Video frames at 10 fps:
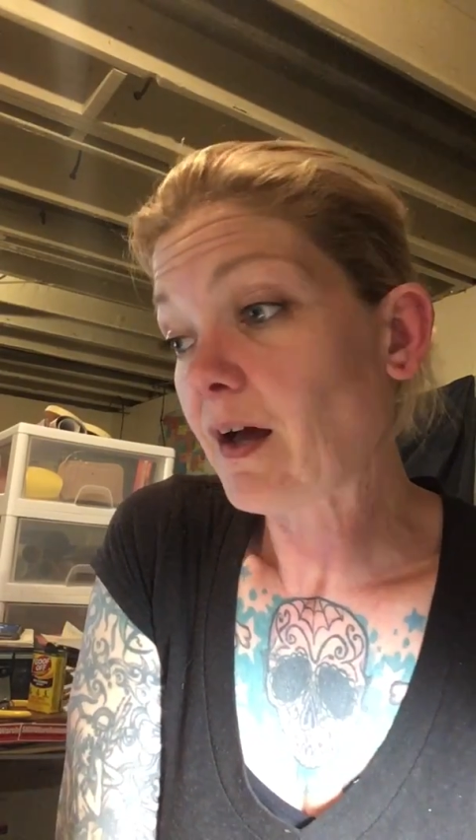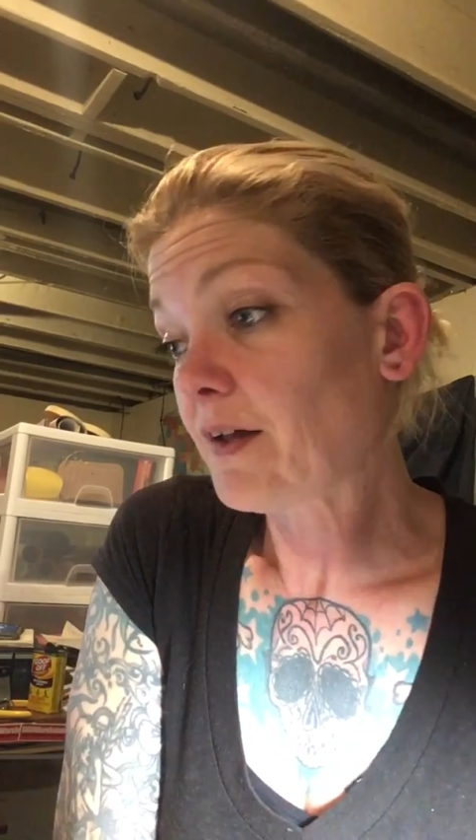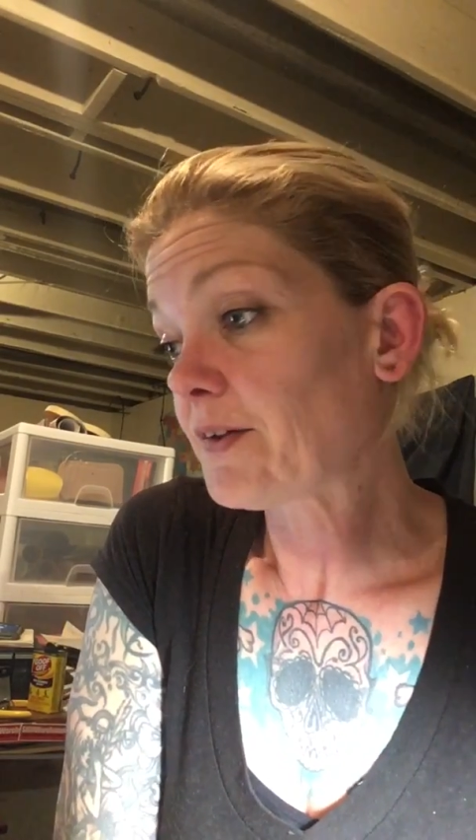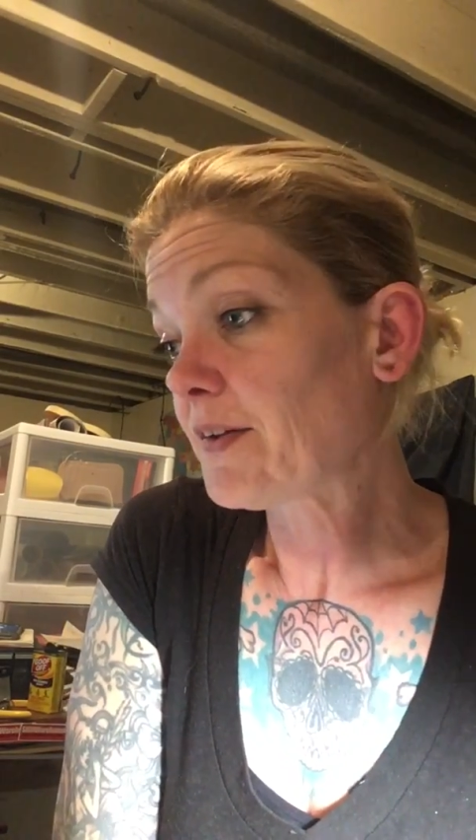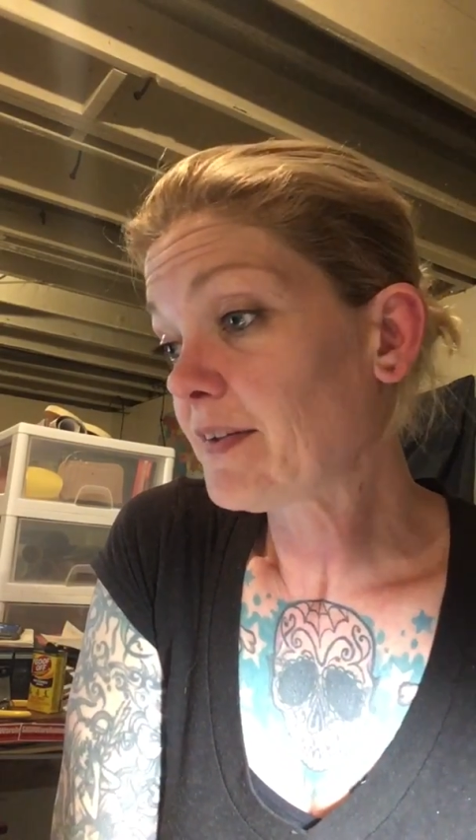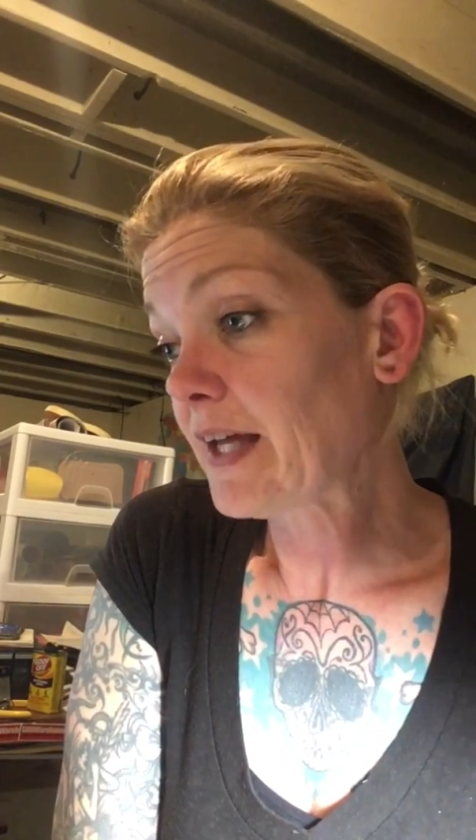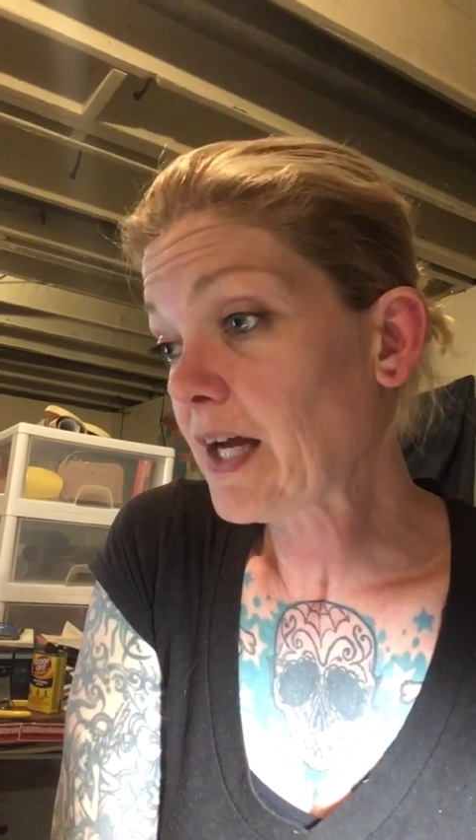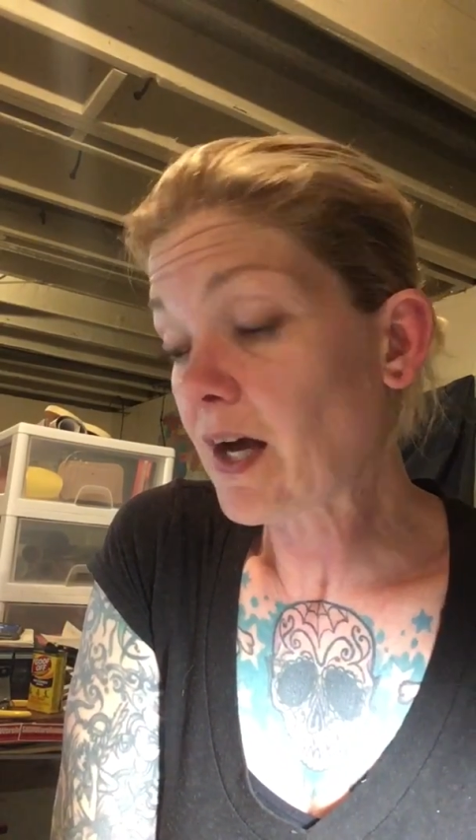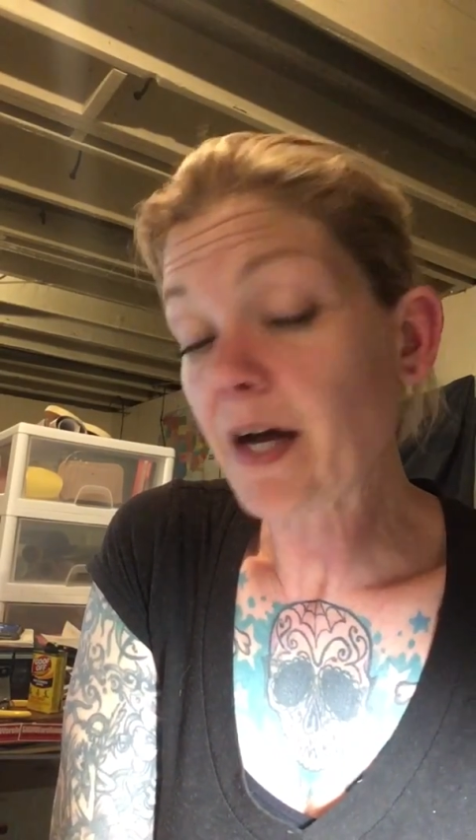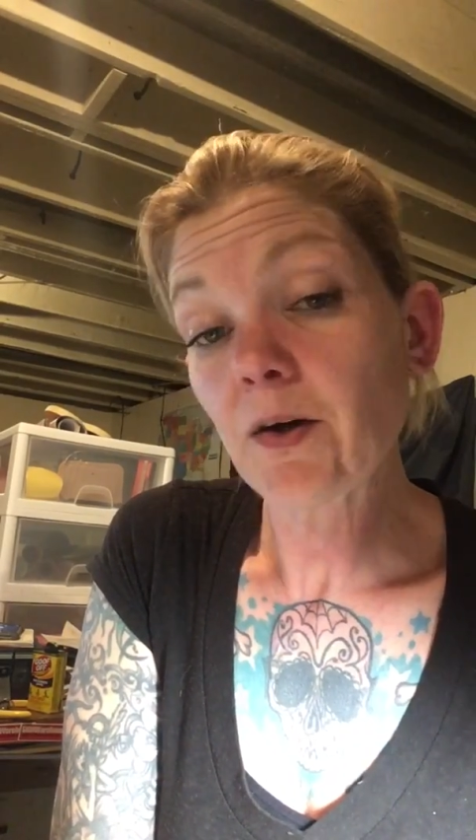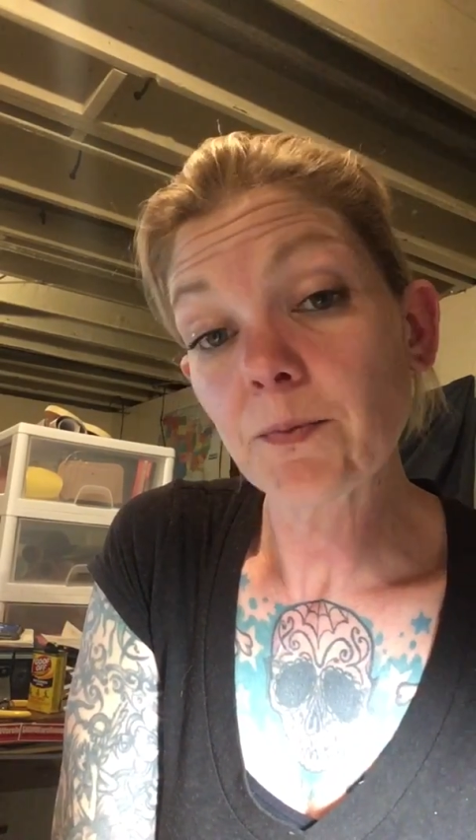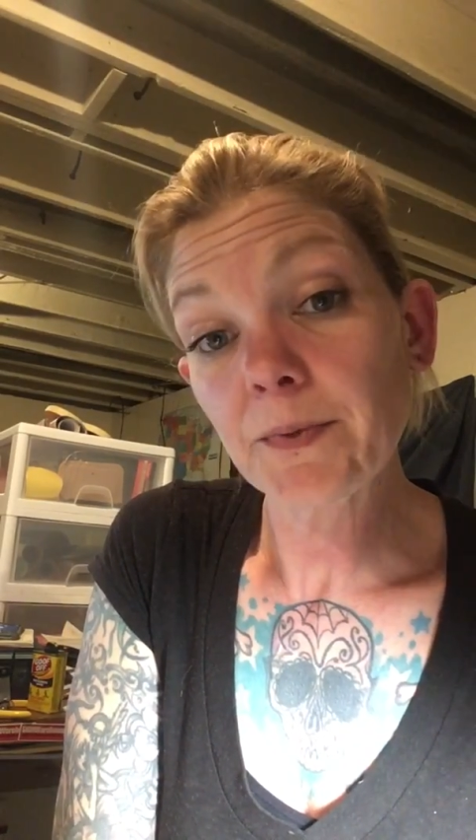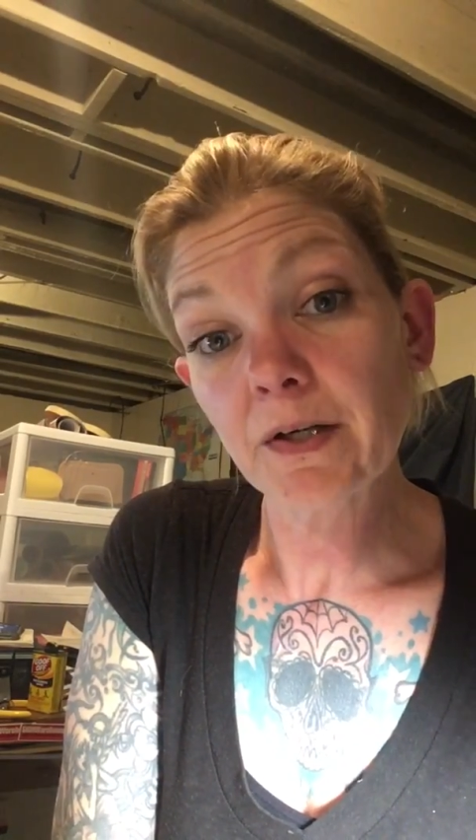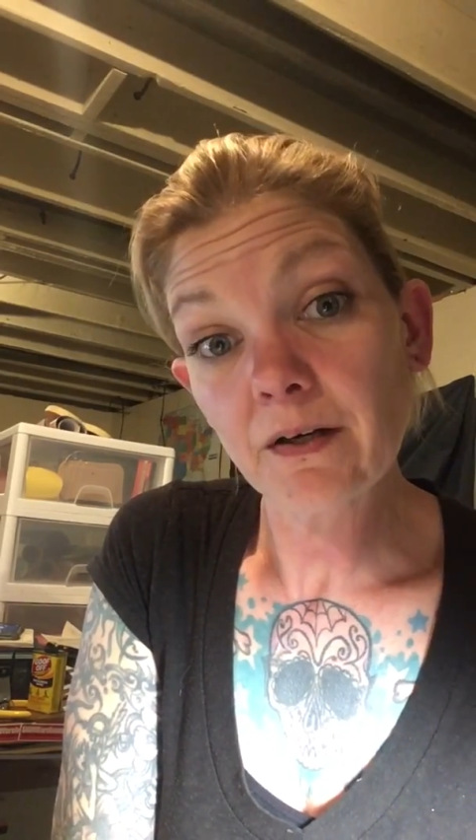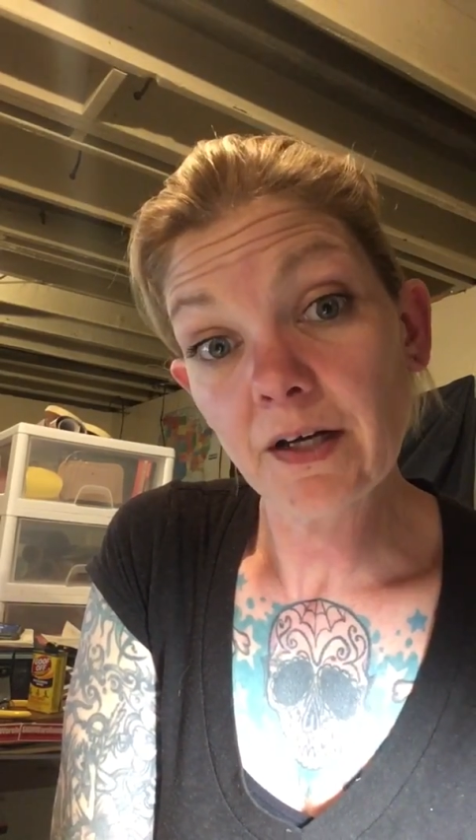other than that, I hope
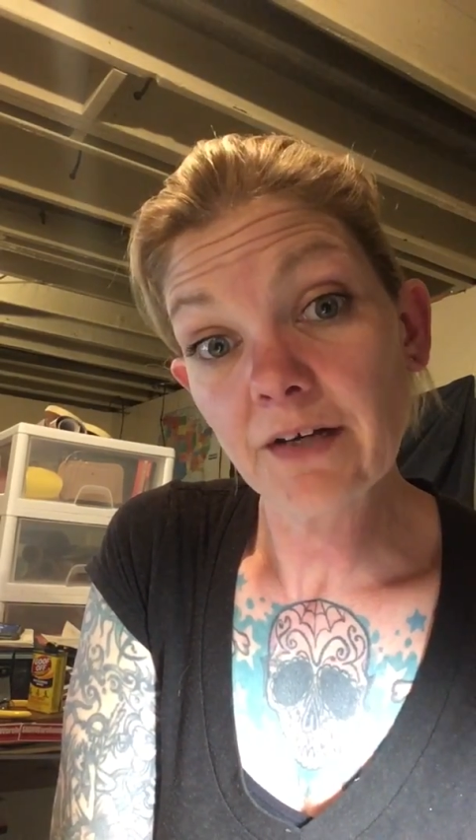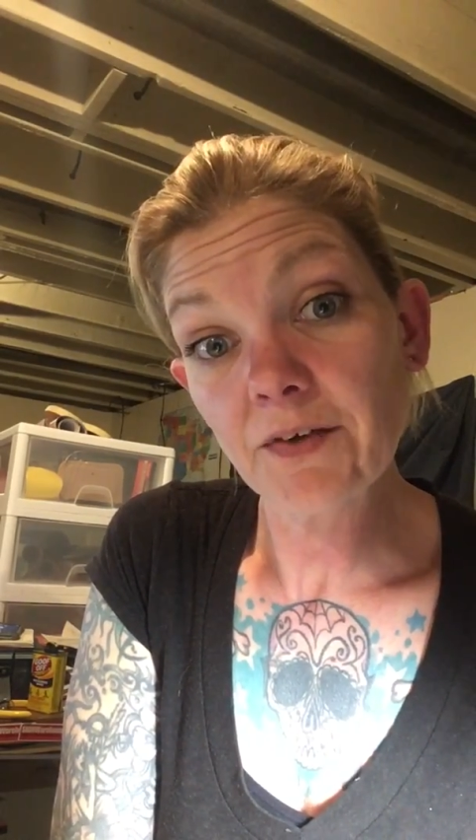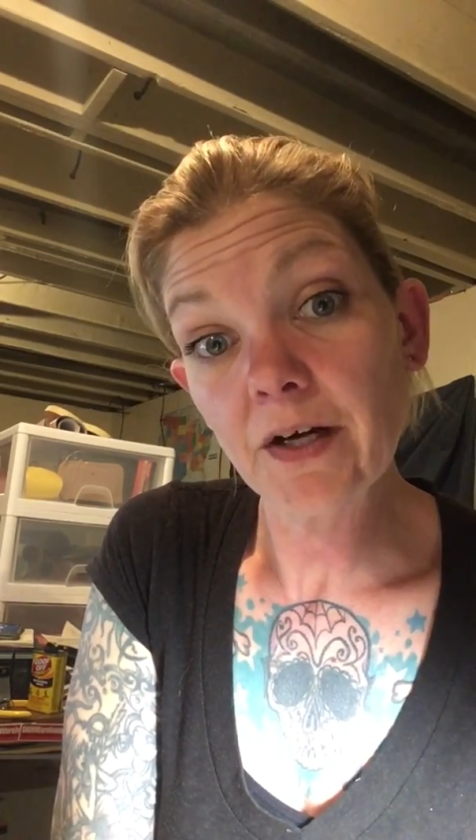y'all have